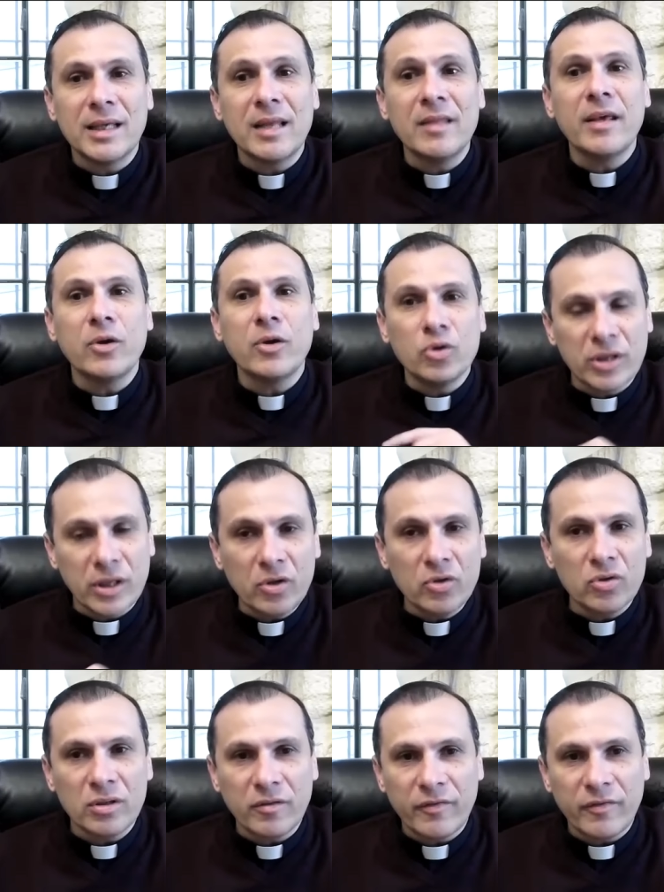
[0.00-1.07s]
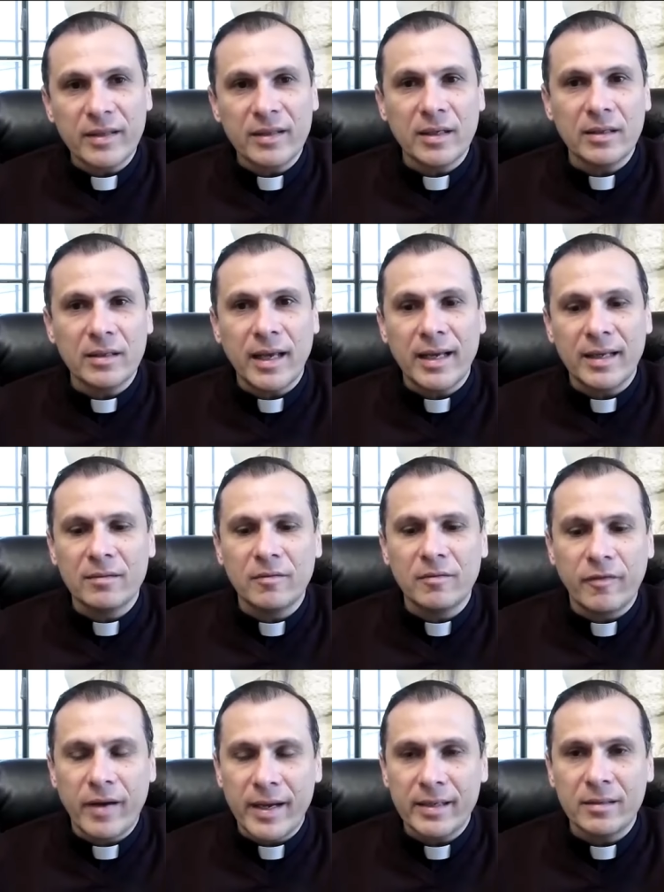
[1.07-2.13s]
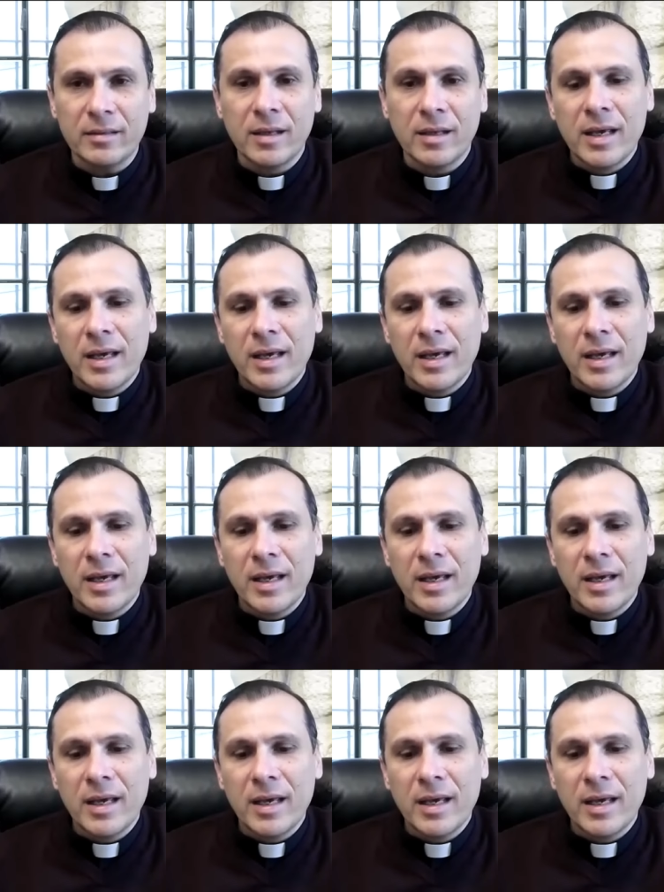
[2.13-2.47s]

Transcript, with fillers: and they continue to defend it and find